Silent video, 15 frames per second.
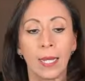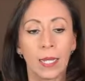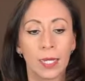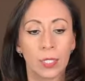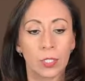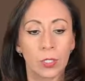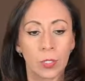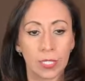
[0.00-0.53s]

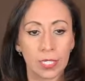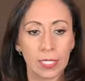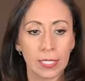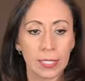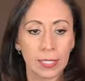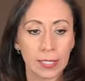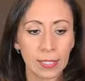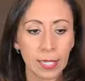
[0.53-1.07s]
So this is
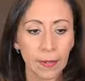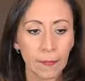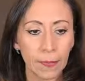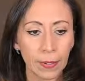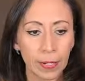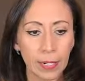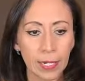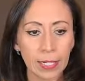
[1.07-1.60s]

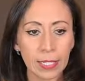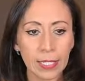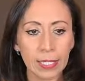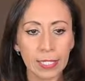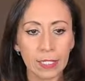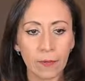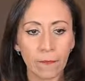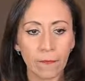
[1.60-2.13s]
December, this
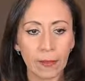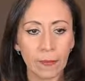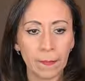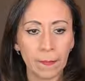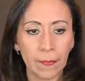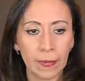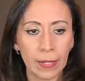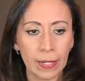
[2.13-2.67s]
is
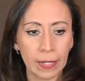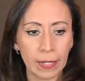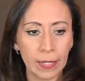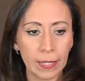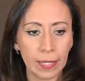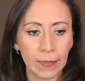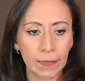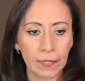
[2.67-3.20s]
November,
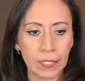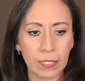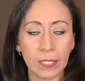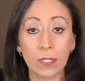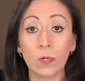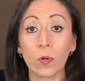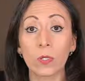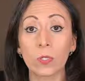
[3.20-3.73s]
and this
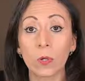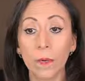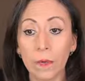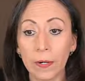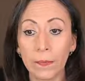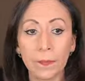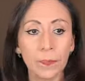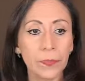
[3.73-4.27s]
is
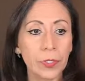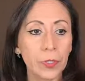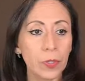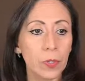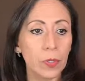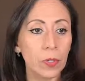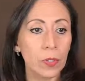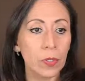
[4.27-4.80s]
October.
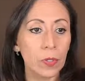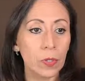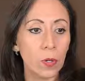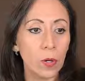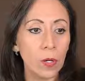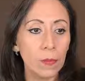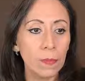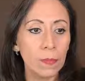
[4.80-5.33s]
So go
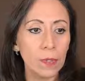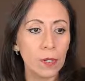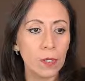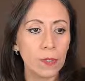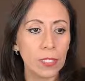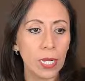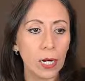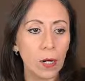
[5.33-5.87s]
home,
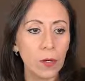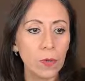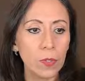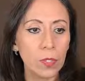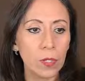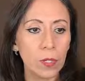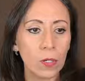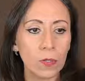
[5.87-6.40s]
close and load
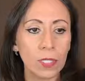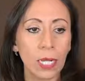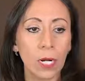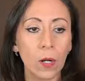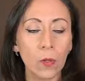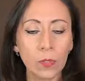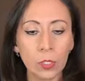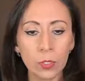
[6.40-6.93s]

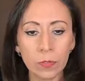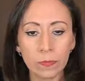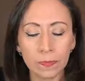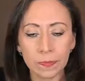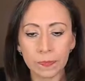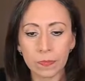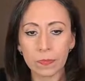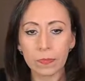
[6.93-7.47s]
to.
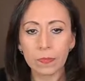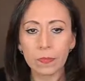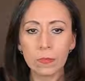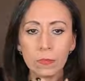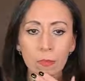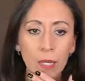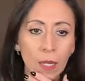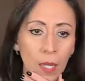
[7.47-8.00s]

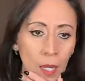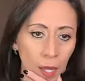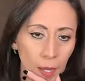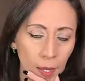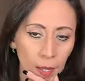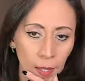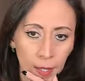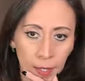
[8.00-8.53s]

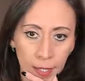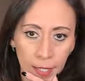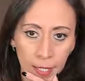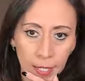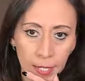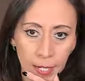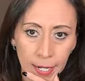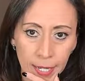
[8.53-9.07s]

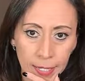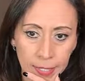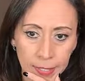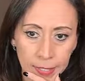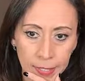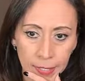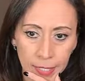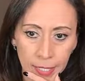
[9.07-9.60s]
And let's
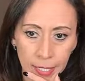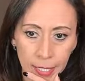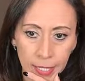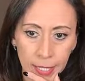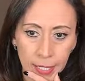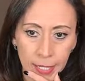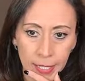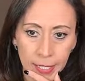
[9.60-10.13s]

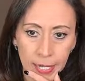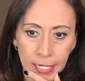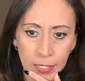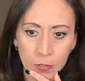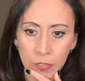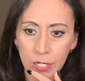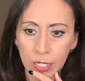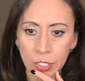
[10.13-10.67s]
create
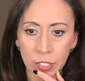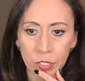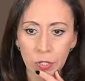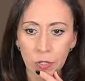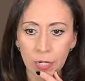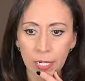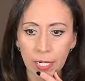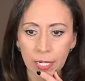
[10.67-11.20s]
connection,
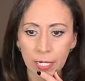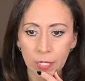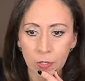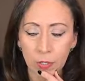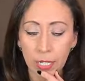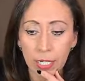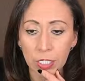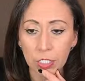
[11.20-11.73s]
only create
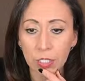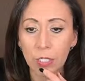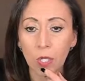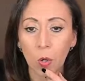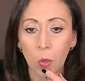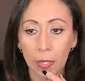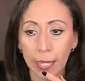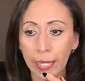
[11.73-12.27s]
connection.
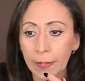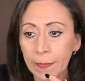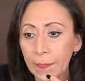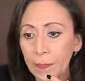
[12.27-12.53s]
Okay.